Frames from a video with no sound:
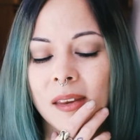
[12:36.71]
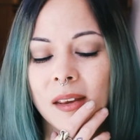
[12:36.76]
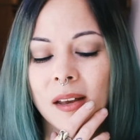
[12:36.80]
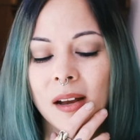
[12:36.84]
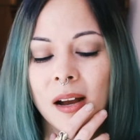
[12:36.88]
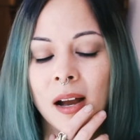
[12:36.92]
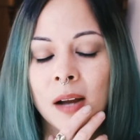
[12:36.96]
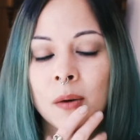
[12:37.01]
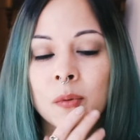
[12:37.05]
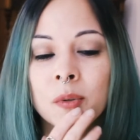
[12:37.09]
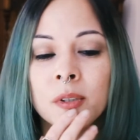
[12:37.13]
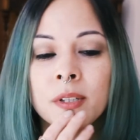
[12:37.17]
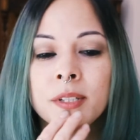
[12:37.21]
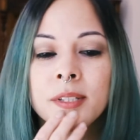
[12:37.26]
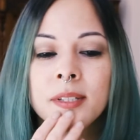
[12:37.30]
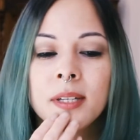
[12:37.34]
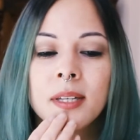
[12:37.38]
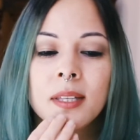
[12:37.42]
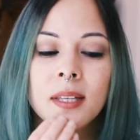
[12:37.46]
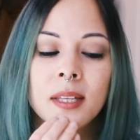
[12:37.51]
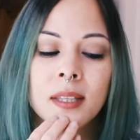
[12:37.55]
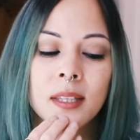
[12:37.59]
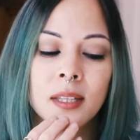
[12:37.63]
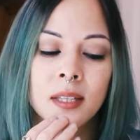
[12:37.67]
I will
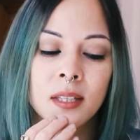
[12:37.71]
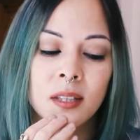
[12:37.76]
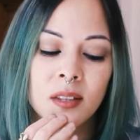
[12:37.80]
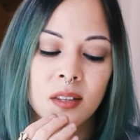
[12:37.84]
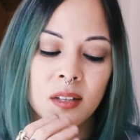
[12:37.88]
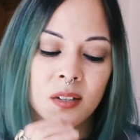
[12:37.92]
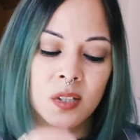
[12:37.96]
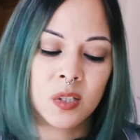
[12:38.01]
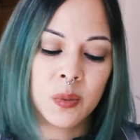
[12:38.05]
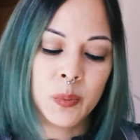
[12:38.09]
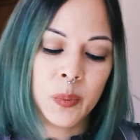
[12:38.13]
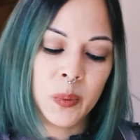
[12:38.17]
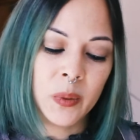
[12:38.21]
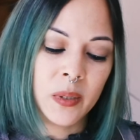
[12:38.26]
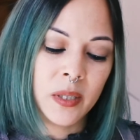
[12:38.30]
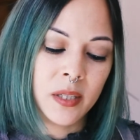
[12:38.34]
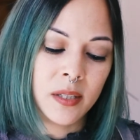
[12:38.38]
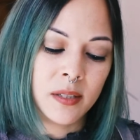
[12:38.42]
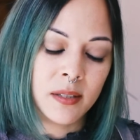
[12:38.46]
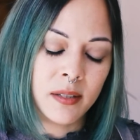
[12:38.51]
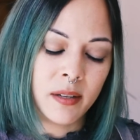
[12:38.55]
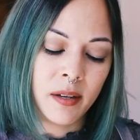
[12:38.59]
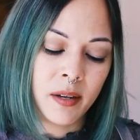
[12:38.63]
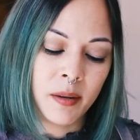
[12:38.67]
say that th this book
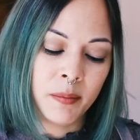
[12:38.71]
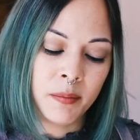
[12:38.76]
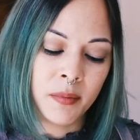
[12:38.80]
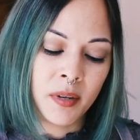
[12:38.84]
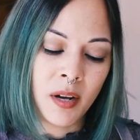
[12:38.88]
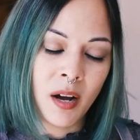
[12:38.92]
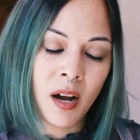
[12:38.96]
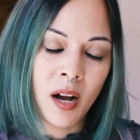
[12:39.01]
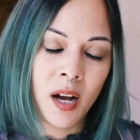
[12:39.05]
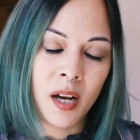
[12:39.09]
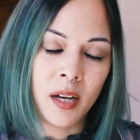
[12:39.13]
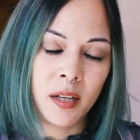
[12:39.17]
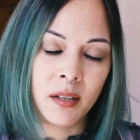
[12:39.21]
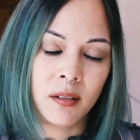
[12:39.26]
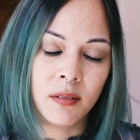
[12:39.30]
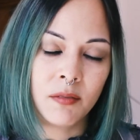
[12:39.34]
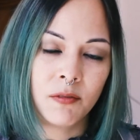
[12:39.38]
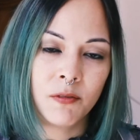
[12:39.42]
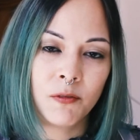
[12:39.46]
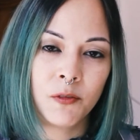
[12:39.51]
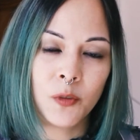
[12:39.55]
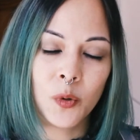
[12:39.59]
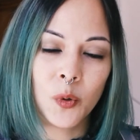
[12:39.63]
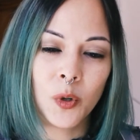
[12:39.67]
is um, not
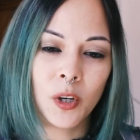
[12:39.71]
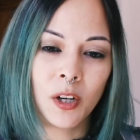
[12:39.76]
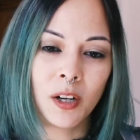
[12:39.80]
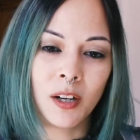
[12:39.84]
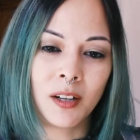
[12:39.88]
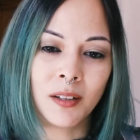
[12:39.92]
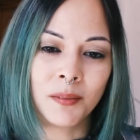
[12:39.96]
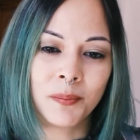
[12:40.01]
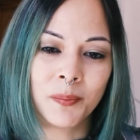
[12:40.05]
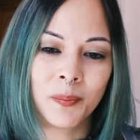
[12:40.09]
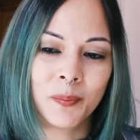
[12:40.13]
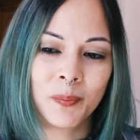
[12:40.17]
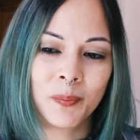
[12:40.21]
for,